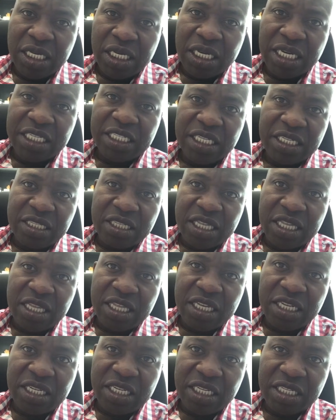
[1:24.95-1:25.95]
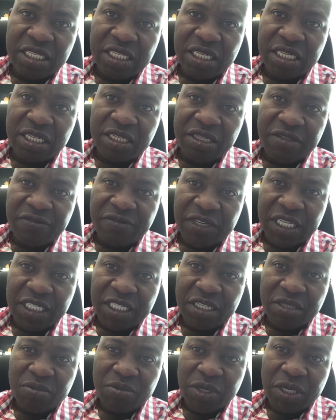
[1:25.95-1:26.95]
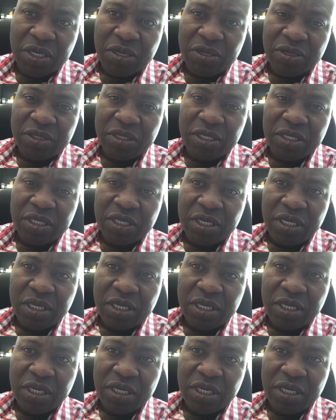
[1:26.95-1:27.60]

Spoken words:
asserts that the disks are devices because